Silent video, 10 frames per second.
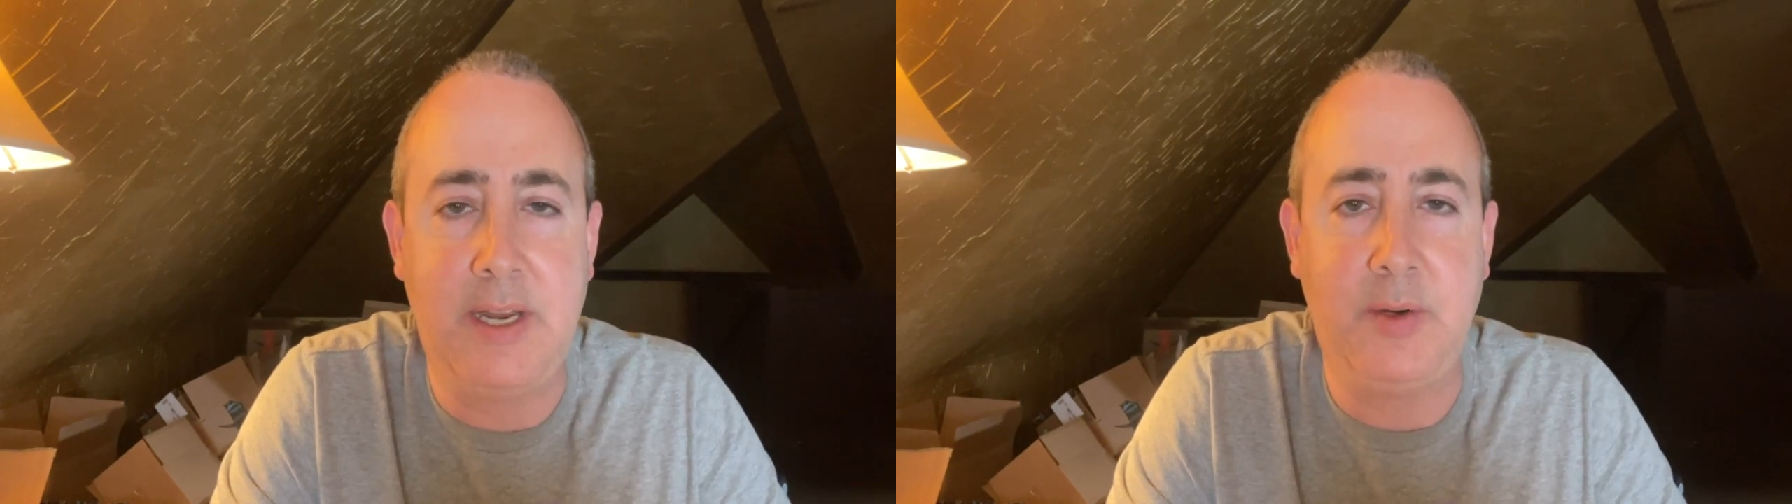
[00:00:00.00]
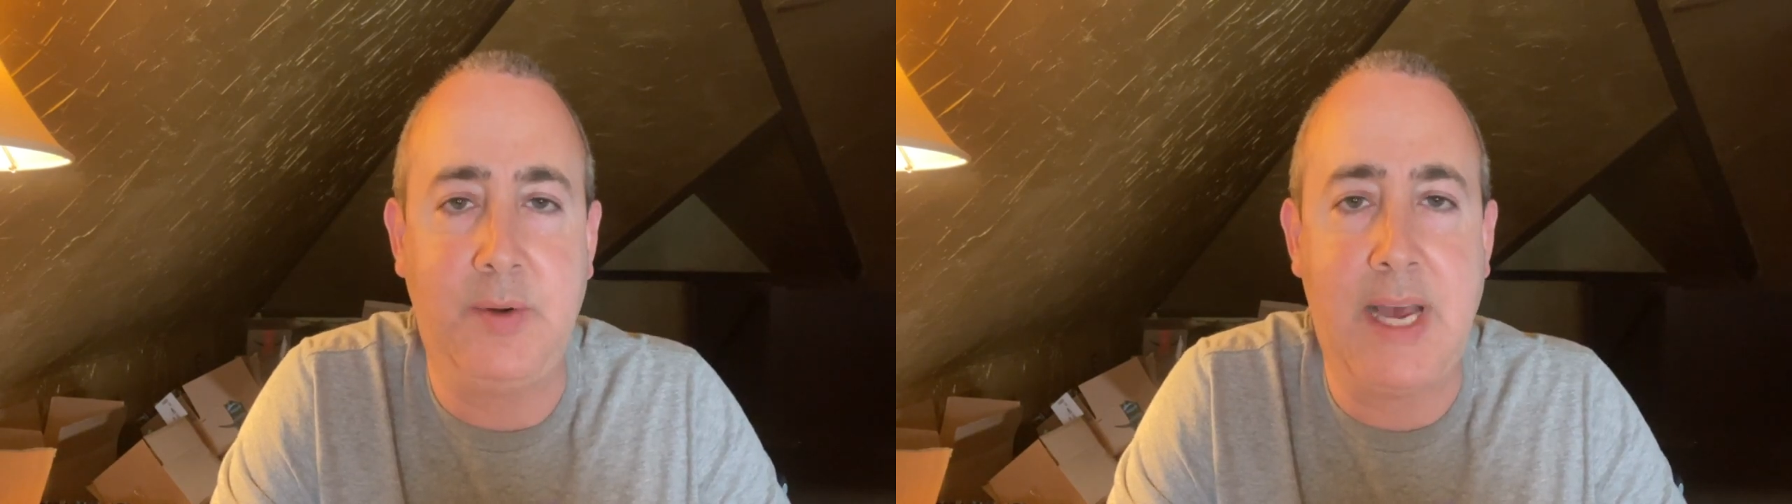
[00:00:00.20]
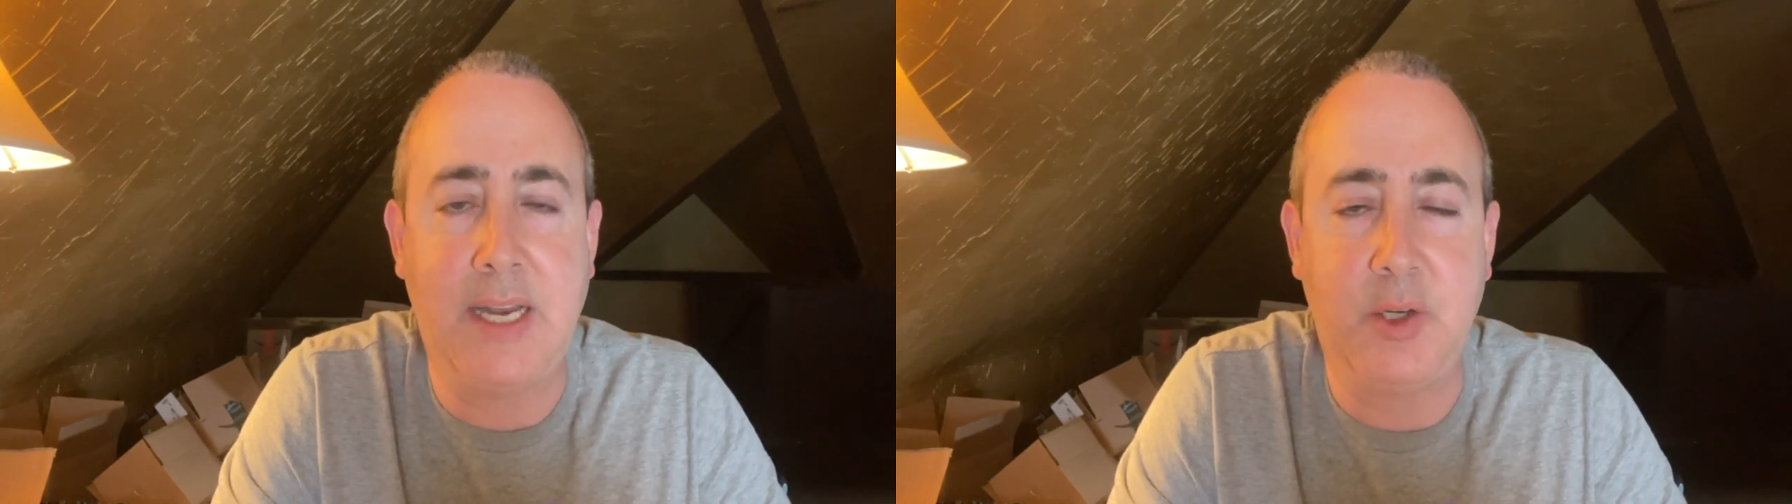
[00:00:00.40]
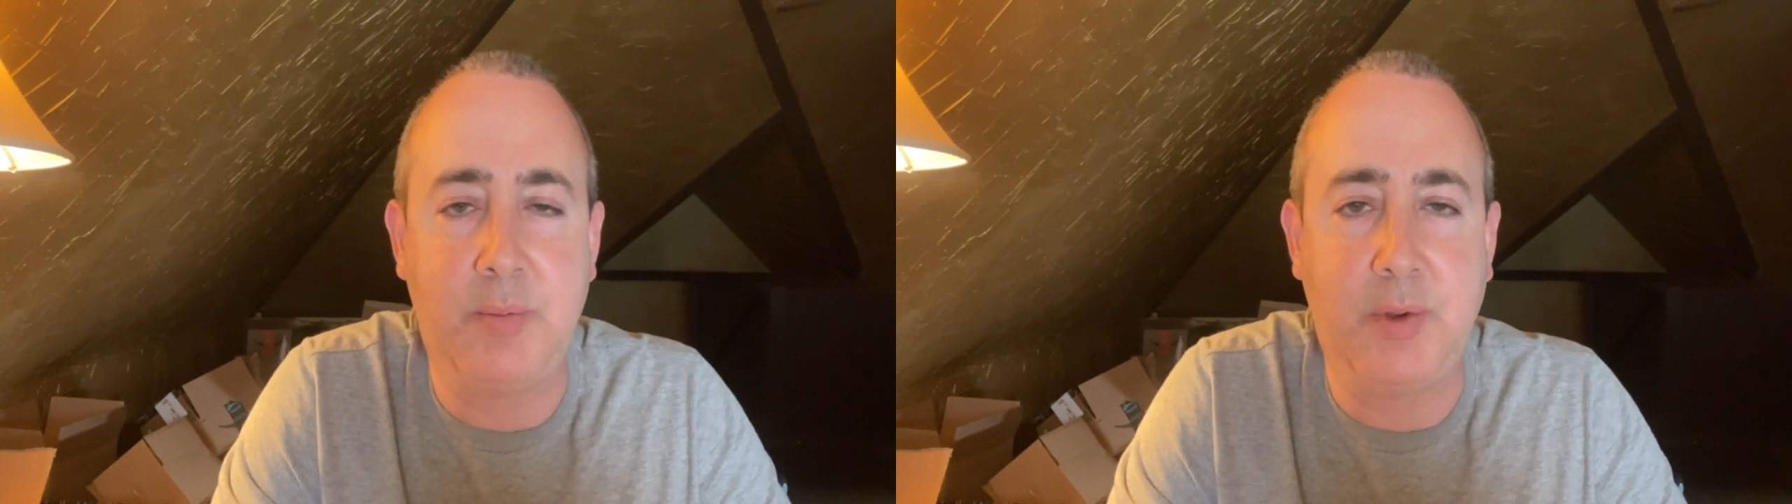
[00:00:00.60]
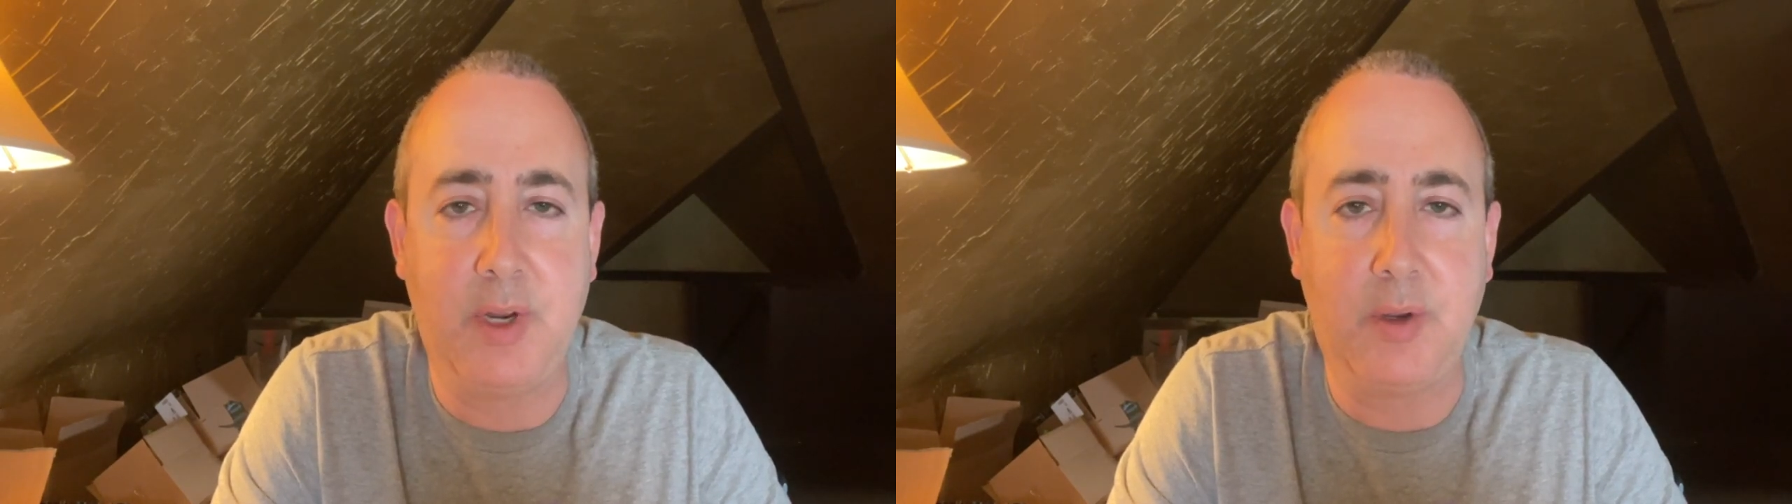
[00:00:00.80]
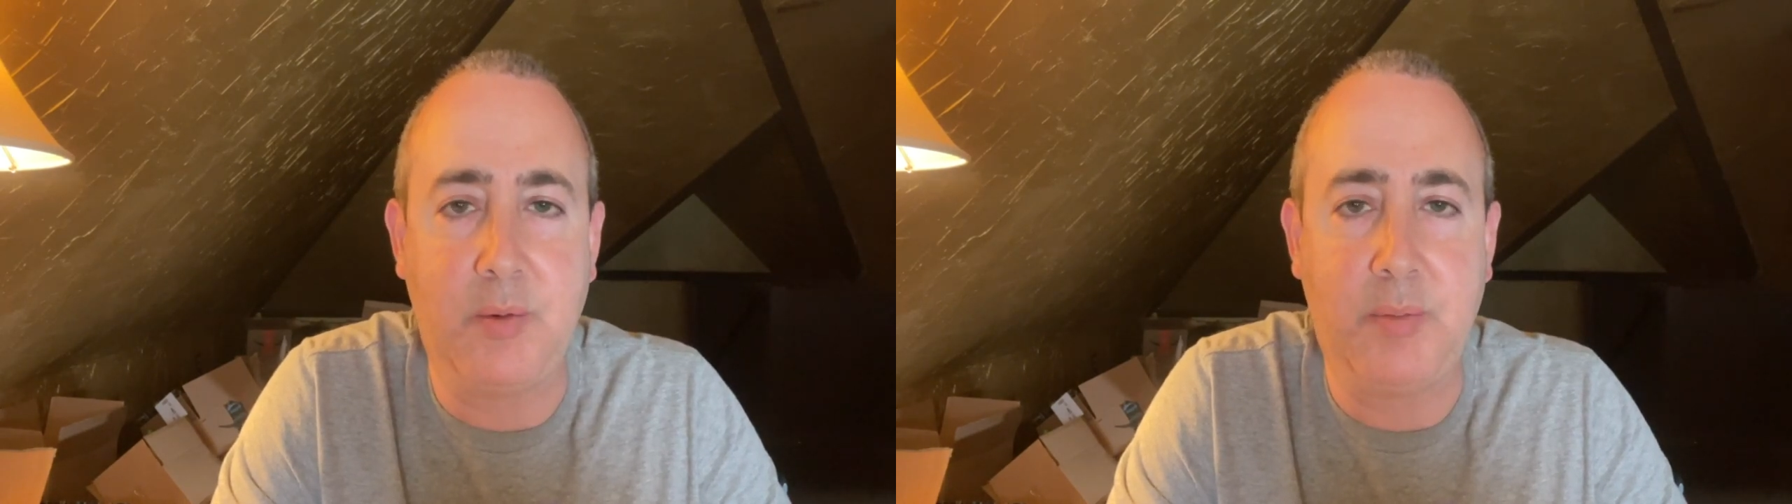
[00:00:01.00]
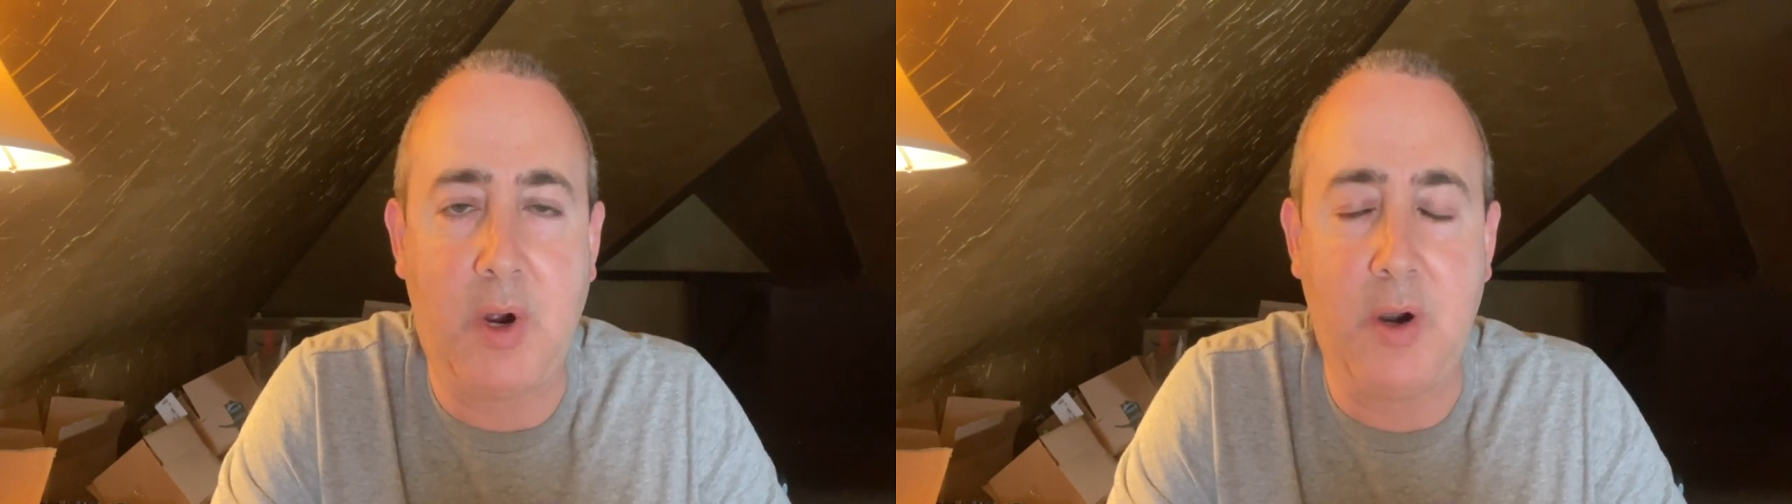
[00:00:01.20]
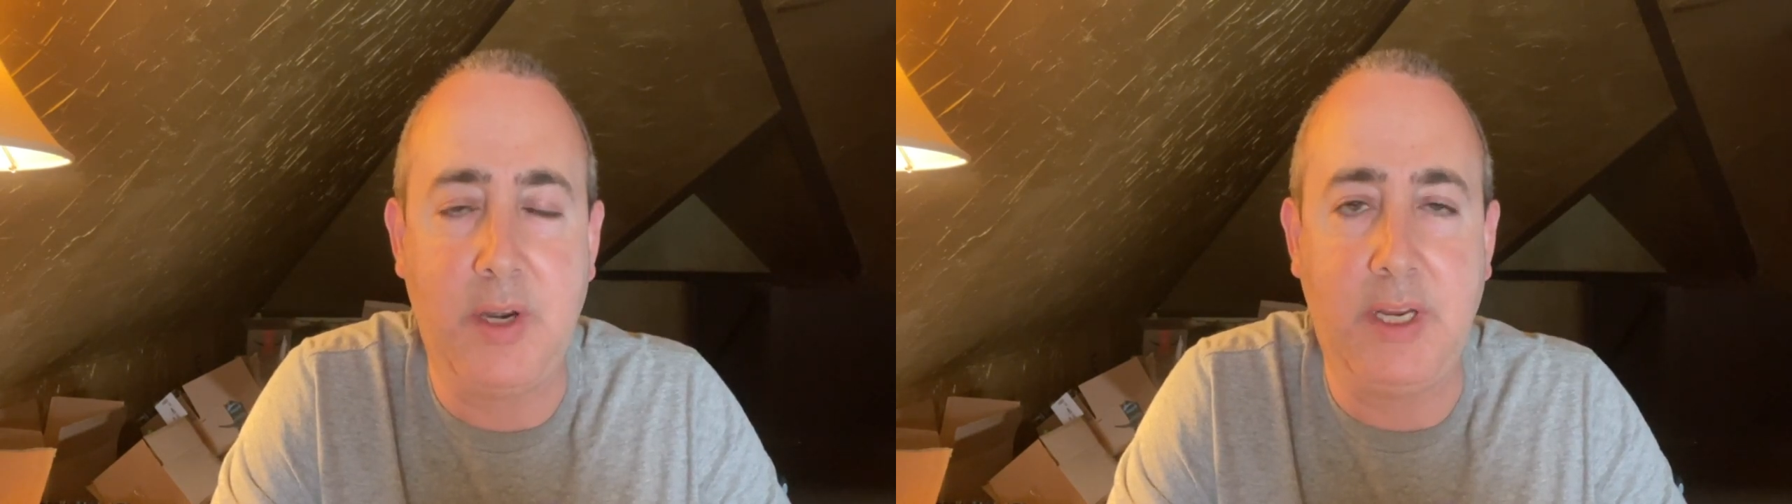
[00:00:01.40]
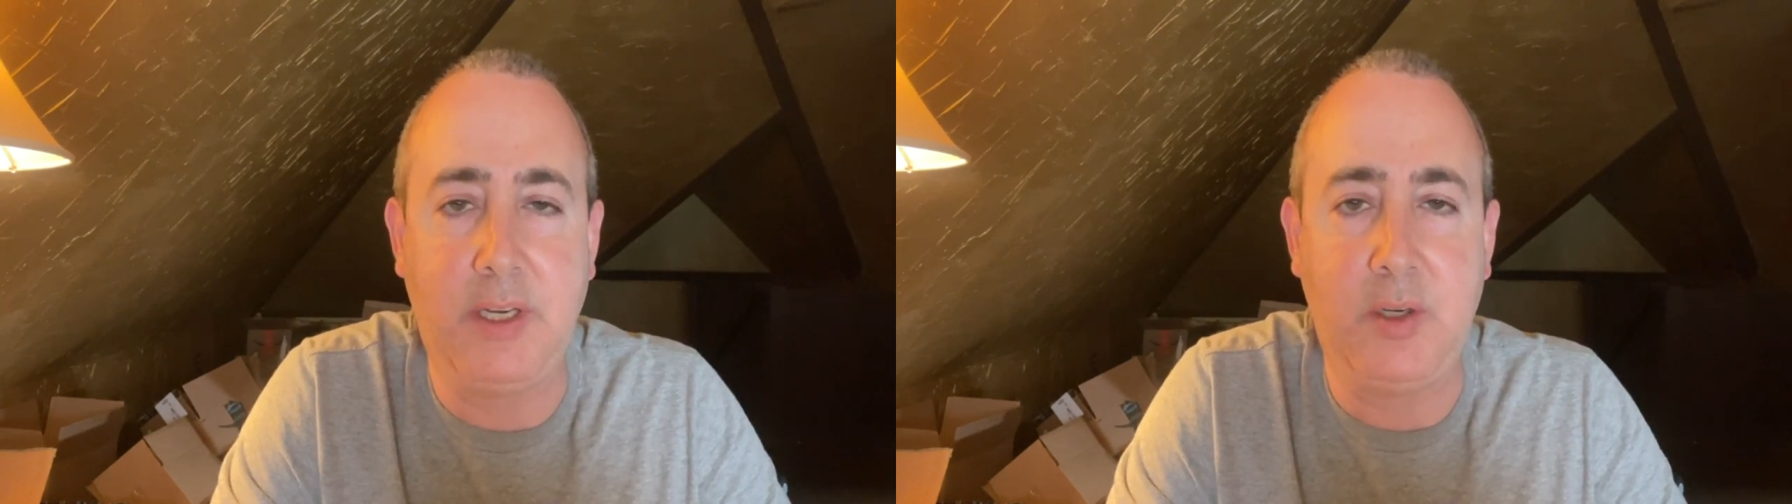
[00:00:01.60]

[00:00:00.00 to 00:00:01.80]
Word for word: and you're not your political party.